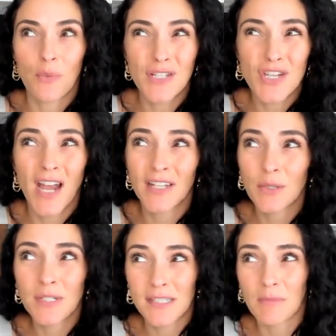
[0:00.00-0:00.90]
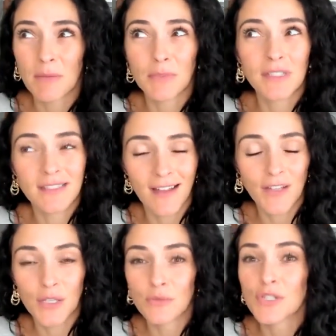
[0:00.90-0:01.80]
which I know to some people is not
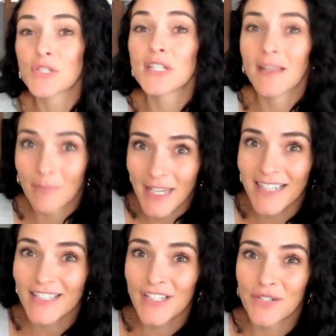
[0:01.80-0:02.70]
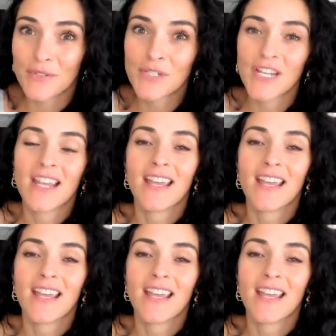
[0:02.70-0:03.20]
huge. To me, it's huge.